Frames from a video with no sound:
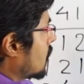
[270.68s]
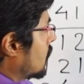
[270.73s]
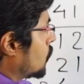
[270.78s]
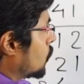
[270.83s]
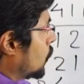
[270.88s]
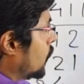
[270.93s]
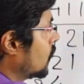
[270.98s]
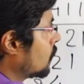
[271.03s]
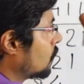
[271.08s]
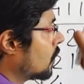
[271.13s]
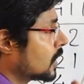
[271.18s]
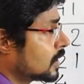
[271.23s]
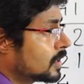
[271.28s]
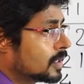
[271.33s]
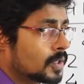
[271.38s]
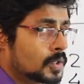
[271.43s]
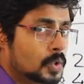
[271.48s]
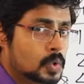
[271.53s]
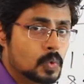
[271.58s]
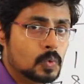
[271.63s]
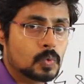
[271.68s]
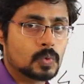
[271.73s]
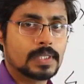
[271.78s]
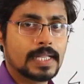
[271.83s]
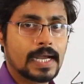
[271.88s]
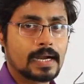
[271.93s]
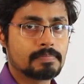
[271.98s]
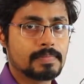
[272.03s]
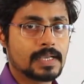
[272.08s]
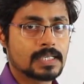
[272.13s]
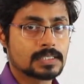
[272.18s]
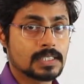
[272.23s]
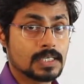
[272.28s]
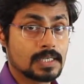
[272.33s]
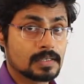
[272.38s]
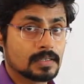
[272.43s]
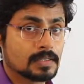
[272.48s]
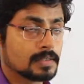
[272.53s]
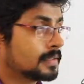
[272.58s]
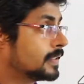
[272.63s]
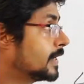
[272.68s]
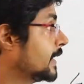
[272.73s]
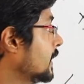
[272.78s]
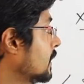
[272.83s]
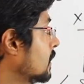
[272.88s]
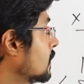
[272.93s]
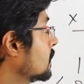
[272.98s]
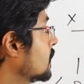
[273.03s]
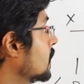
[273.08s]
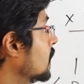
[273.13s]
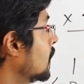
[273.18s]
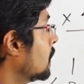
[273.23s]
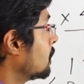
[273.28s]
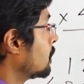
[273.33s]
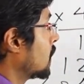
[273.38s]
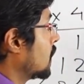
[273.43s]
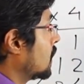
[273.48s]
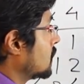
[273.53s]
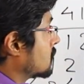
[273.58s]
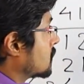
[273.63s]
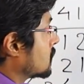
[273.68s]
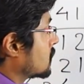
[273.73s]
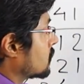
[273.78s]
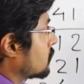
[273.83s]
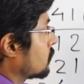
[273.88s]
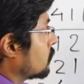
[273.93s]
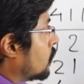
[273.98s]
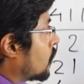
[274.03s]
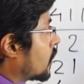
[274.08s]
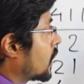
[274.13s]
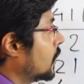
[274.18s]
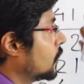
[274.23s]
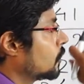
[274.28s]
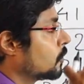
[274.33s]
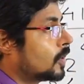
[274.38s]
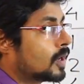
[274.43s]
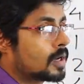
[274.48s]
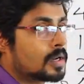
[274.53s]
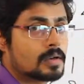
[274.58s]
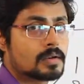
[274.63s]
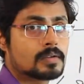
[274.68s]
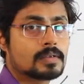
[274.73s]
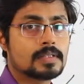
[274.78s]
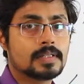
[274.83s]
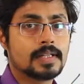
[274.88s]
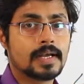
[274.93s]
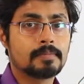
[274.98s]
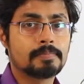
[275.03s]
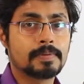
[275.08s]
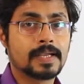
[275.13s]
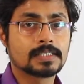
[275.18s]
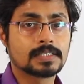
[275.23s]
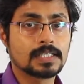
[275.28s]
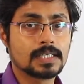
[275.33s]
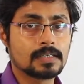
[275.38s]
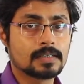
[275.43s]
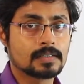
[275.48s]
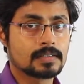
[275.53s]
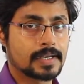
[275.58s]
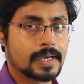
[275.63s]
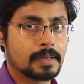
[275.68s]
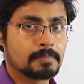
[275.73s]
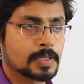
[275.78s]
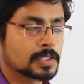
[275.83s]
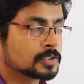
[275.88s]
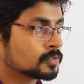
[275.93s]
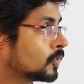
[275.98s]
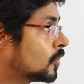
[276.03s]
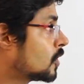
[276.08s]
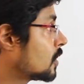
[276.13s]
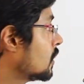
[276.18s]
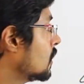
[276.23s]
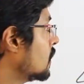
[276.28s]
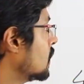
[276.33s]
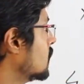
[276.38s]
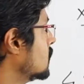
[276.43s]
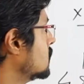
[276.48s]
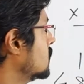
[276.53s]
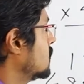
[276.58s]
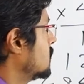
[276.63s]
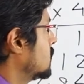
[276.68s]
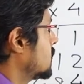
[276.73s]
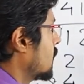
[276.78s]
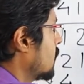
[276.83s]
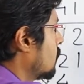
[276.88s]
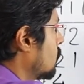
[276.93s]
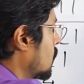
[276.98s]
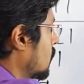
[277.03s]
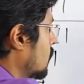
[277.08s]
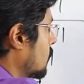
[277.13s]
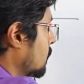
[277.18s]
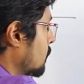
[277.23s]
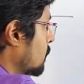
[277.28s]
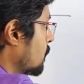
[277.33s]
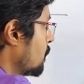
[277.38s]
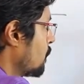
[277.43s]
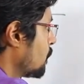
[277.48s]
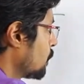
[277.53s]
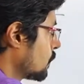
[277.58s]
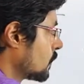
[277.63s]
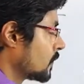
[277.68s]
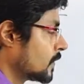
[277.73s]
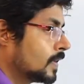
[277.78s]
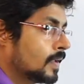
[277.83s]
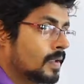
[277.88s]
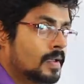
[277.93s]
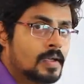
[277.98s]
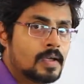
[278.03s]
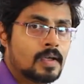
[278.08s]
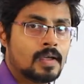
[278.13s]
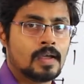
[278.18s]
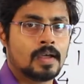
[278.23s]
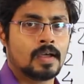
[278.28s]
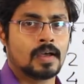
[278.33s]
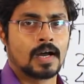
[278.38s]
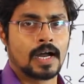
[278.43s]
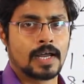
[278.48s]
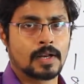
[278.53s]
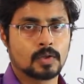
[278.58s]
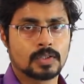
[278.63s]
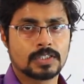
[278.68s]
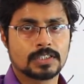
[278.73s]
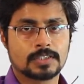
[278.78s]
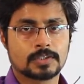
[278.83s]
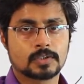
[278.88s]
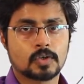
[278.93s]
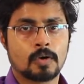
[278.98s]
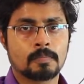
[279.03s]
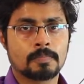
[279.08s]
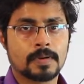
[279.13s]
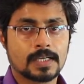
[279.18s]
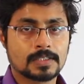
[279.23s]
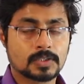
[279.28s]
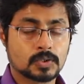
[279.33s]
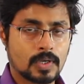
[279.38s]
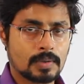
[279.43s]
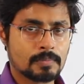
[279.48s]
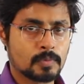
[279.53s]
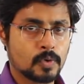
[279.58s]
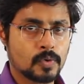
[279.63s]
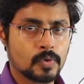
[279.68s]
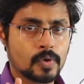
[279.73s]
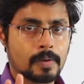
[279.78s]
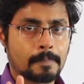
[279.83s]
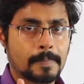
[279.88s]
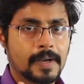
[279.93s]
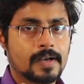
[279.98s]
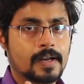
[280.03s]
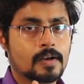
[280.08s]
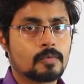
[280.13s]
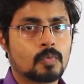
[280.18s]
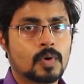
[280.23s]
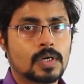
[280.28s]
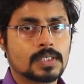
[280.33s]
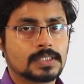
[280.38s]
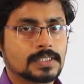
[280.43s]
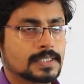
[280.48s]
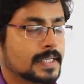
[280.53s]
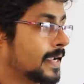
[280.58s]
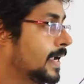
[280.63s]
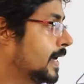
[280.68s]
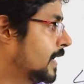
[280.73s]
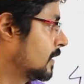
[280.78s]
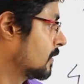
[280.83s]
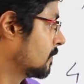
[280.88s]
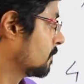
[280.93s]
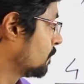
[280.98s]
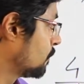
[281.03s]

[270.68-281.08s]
2 into 1, 2. That makes it 3 plus 4 into 1. That makes it 3 plus 4, 7. I know this is complex, so I am going to repeat it once again.